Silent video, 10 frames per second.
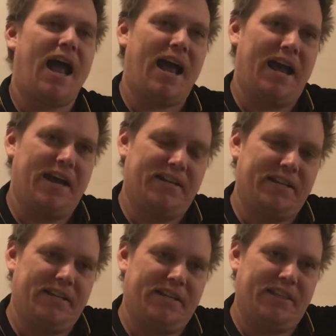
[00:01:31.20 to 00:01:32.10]
and
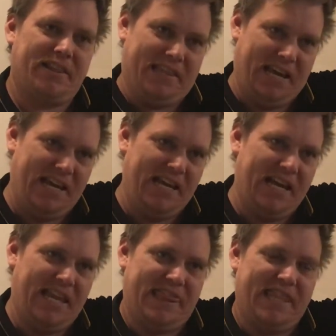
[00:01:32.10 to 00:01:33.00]

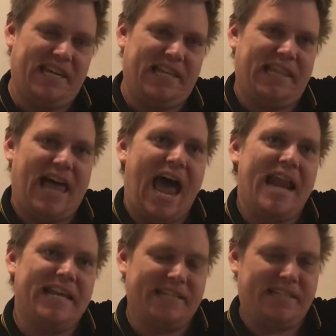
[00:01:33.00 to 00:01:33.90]
the
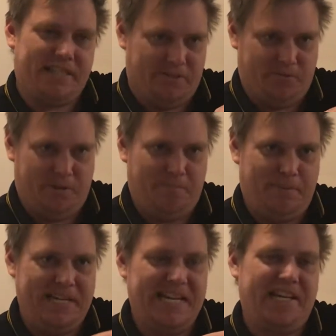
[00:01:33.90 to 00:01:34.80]
lattice would
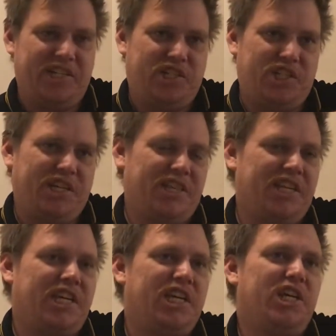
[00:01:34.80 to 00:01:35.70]
be each of the
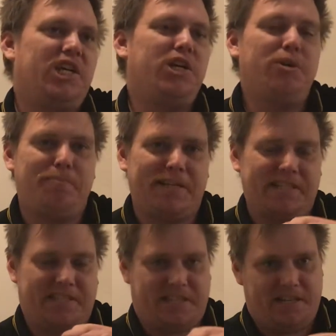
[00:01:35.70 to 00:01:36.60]

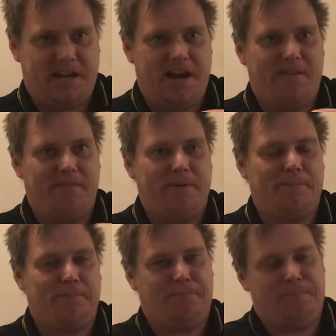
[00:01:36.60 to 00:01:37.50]
qubits of a
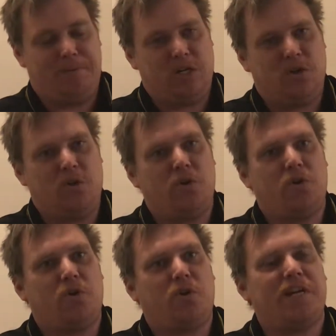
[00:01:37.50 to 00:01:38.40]

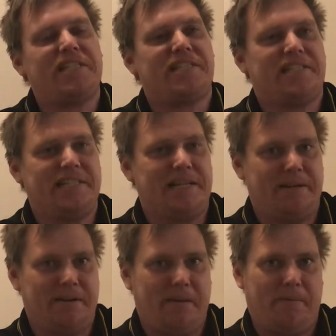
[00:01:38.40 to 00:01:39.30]

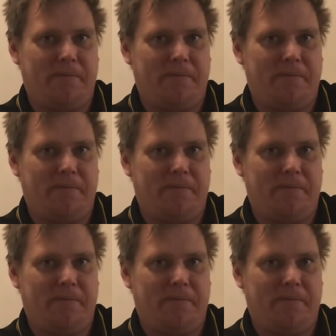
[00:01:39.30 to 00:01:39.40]
crystalline